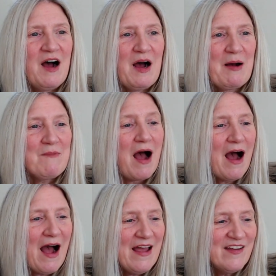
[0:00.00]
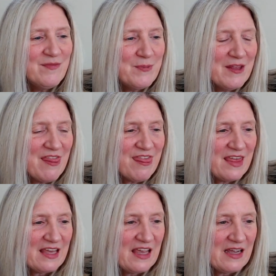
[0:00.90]
Um, I have been
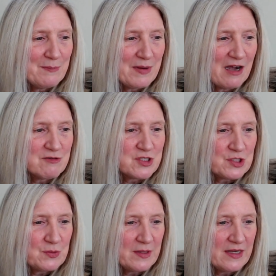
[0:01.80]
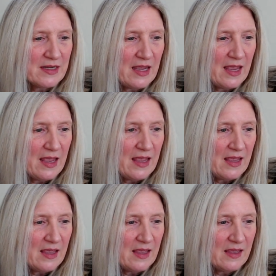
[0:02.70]
thinking about doing
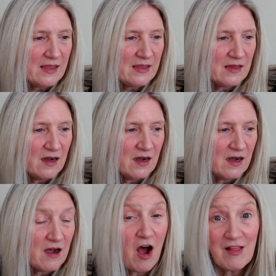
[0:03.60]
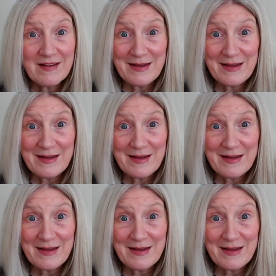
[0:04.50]
a uh, holiday